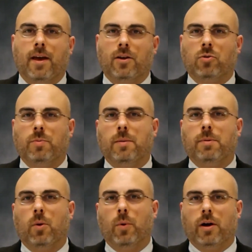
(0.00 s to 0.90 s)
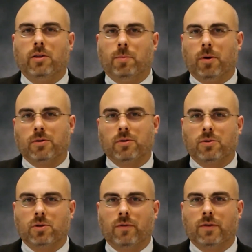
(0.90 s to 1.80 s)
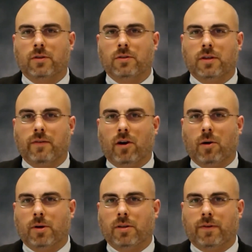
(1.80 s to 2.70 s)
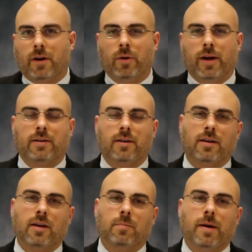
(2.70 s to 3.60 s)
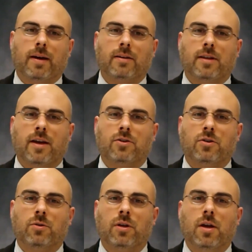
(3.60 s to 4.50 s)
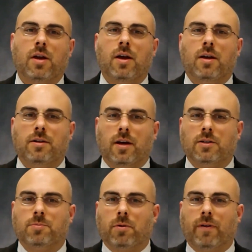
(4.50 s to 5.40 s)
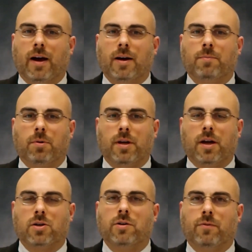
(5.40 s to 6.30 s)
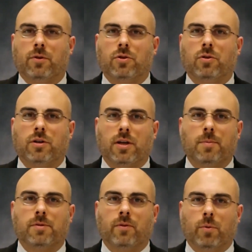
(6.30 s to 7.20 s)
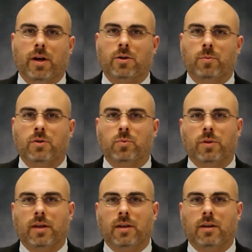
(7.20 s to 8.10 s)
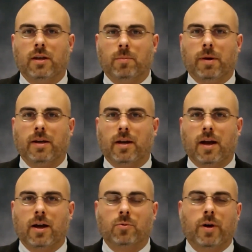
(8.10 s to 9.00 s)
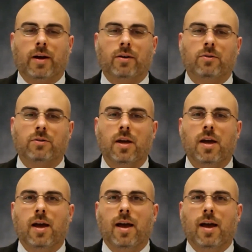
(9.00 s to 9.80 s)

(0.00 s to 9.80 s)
As you may be aware, the Personal Services Safe Harbor to the federal anti-kickback statute does provide protection for certain types of arrangements with independent contractors.